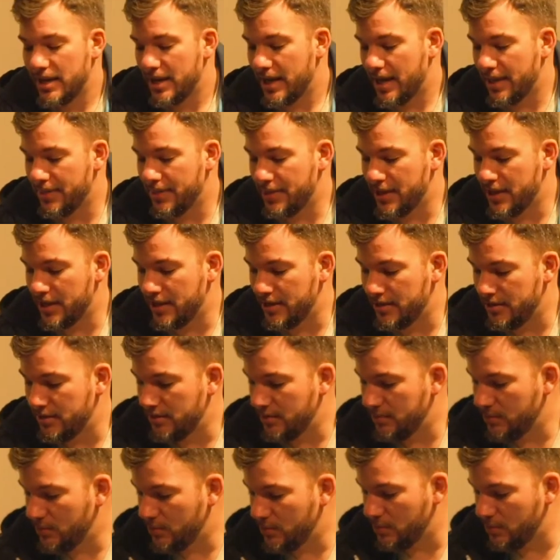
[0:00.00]
And then
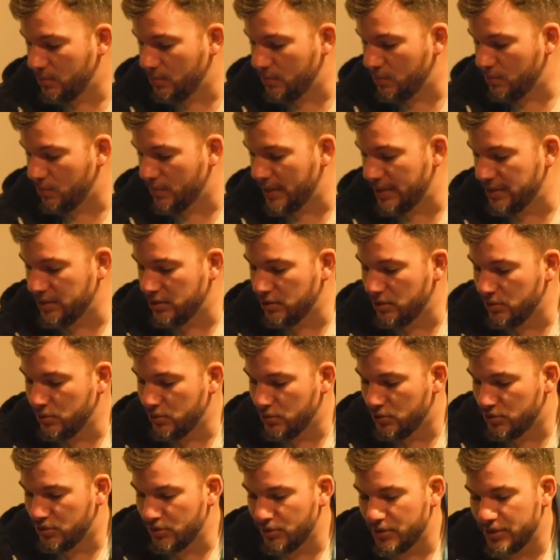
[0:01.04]
when you
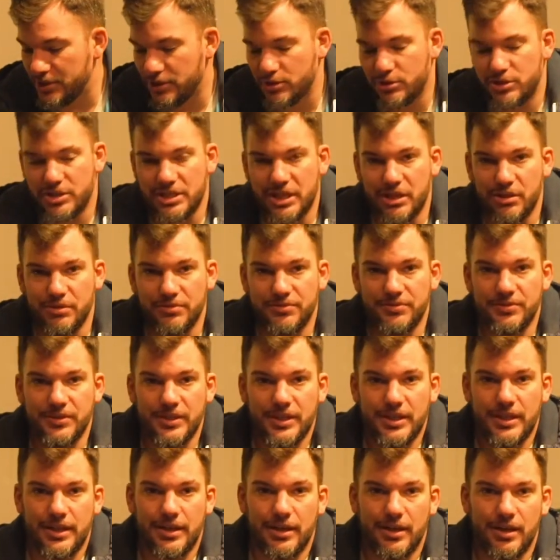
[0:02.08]
do it yourself,
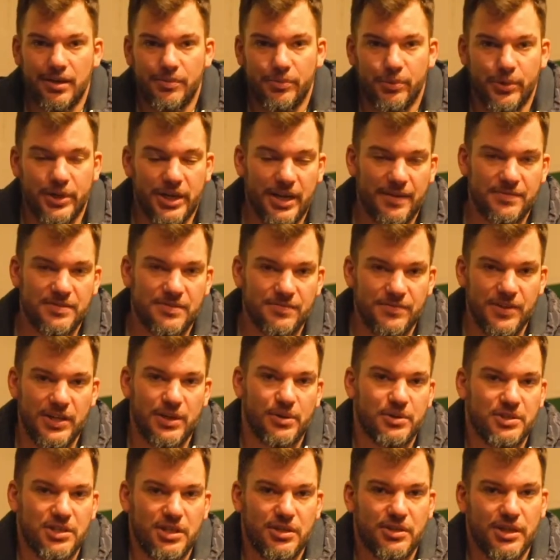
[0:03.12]
we're going to have some
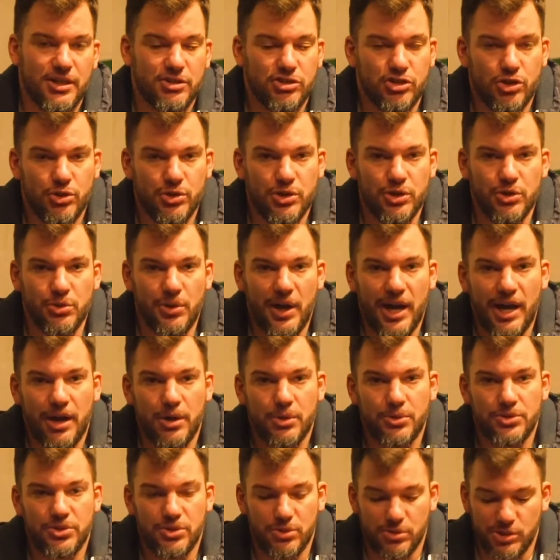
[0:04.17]
videos here that show you how
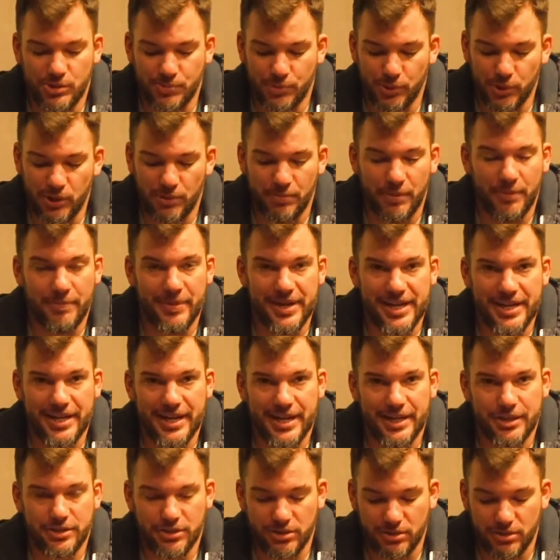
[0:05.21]
to spool up a bait
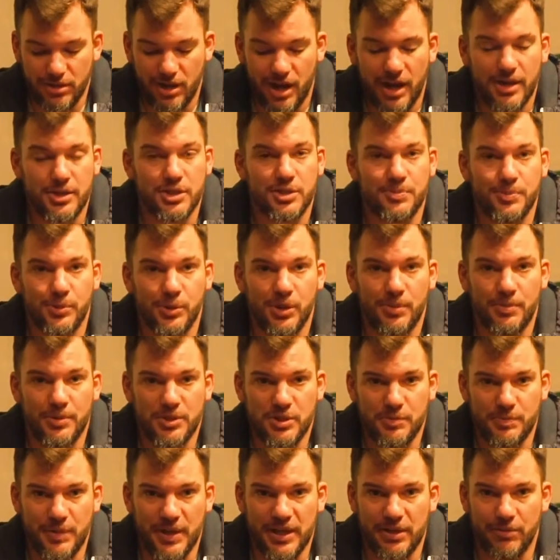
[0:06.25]
caster, how to spool up a
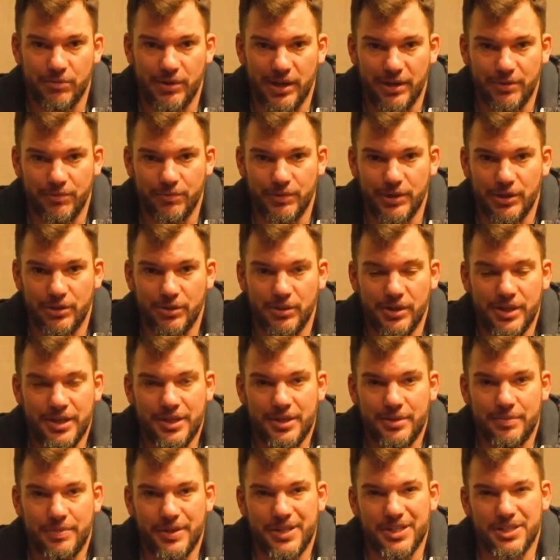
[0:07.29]
spinning rod and reel,
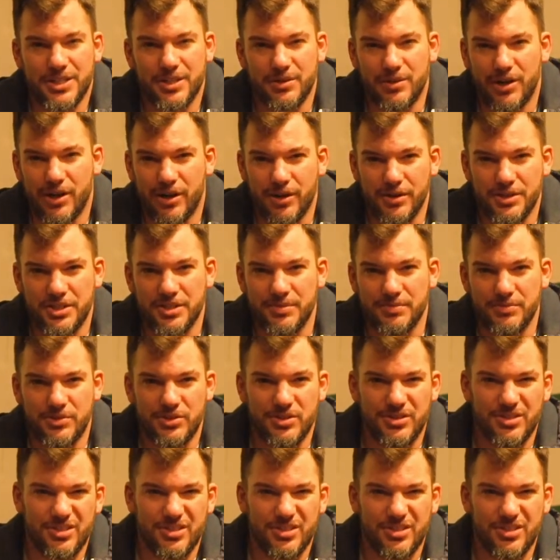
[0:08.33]
because there are some